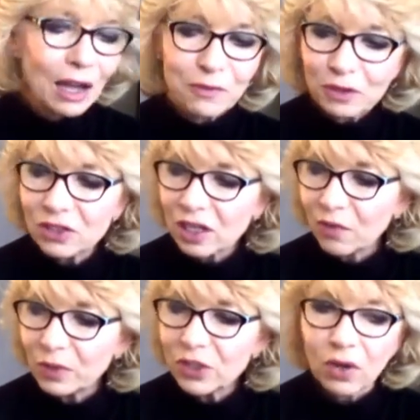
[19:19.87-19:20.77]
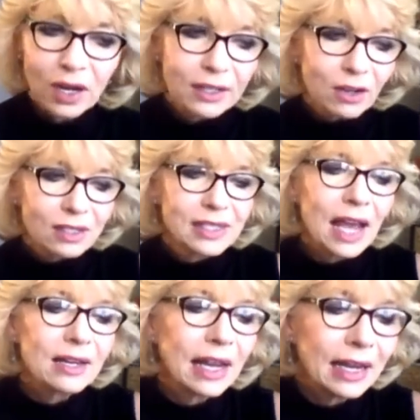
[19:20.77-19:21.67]
First off, we tried our
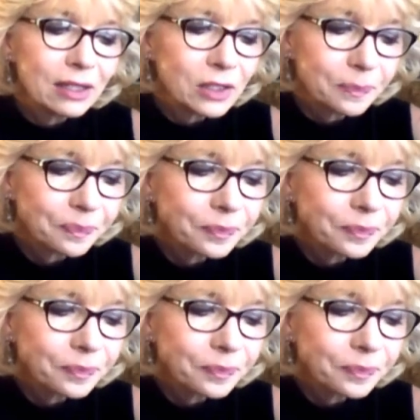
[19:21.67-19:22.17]
satin hands.